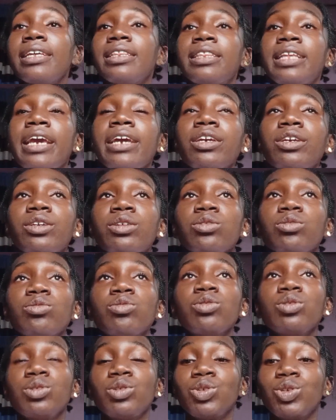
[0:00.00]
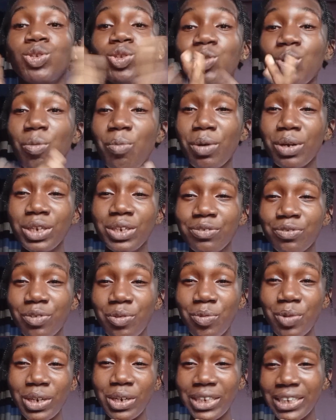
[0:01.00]
Thank you so much for
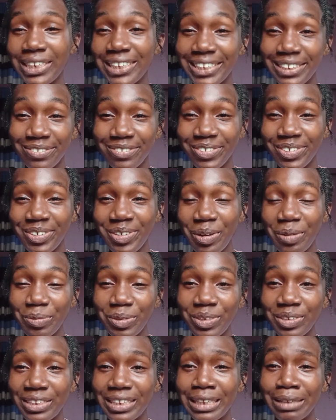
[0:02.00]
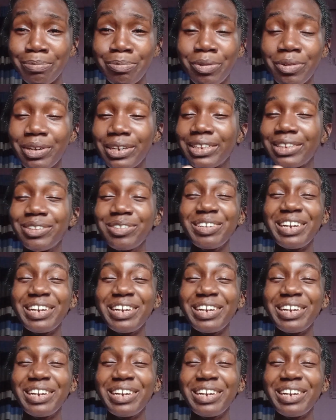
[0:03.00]
watching this video up to this point.